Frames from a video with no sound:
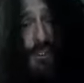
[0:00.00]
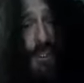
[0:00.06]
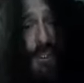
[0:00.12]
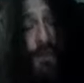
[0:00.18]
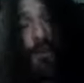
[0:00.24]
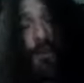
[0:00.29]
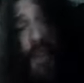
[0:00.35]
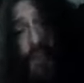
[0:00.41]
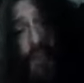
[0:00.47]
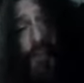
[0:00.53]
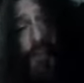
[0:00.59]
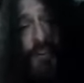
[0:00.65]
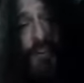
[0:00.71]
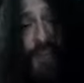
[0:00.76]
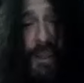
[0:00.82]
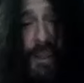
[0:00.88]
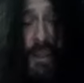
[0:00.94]
in or whatever,
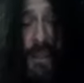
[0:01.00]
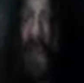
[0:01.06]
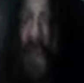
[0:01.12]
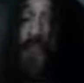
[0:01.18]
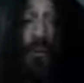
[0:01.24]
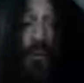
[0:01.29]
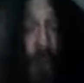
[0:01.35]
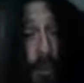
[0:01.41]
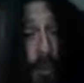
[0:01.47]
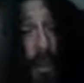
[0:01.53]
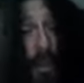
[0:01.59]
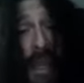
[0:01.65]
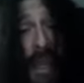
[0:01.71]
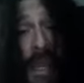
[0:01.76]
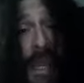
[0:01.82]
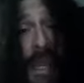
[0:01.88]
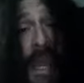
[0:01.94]
he's like, it's a real
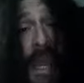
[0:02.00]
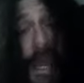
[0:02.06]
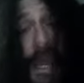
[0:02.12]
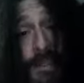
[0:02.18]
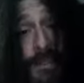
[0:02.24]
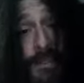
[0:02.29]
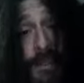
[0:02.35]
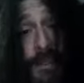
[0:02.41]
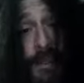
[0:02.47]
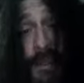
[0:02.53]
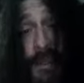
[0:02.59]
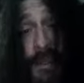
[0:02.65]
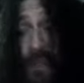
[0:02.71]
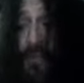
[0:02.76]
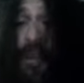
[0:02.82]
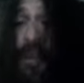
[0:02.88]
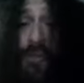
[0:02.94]
pain in the ass.
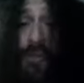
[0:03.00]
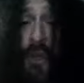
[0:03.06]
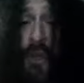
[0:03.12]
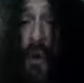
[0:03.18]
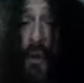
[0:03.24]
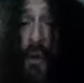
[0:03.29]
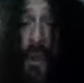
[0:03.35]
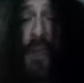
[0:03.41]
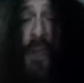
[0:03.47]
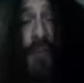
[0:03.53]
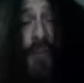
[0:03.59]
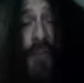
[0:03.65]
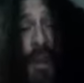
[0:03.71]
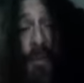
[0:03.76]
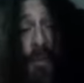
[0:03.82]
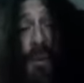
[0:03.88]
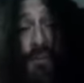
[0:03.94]
He's like, so try
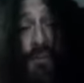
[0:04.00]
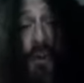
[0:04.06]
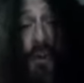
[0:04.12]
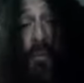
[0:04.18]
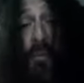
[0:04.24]
to be as note